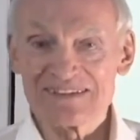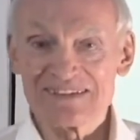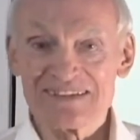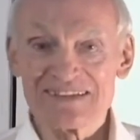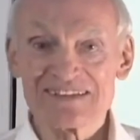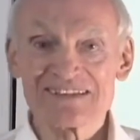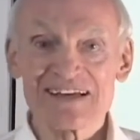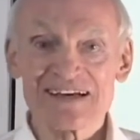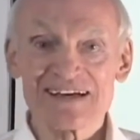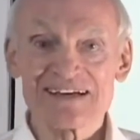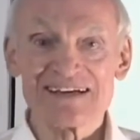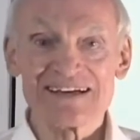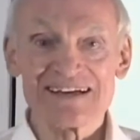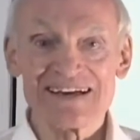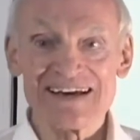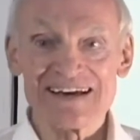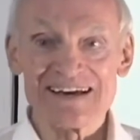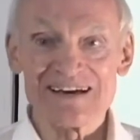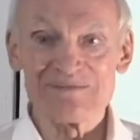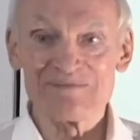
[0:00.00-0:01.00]
It's like a
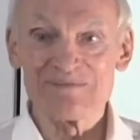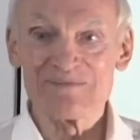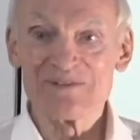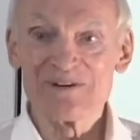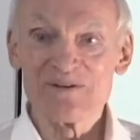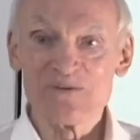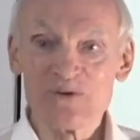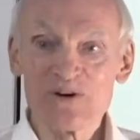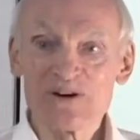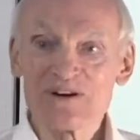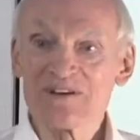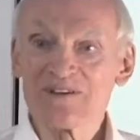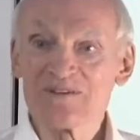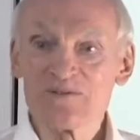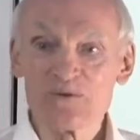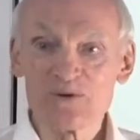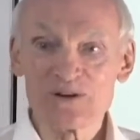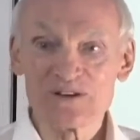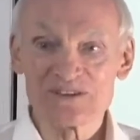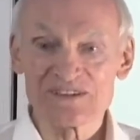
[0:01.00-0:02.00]
game. Where do the
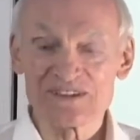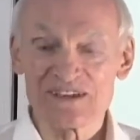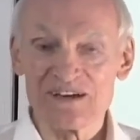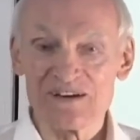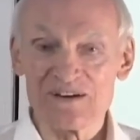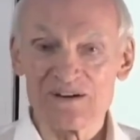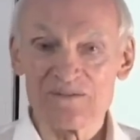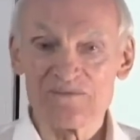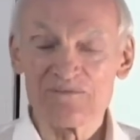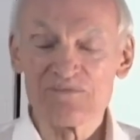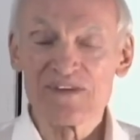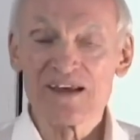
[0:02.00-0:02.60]
words go?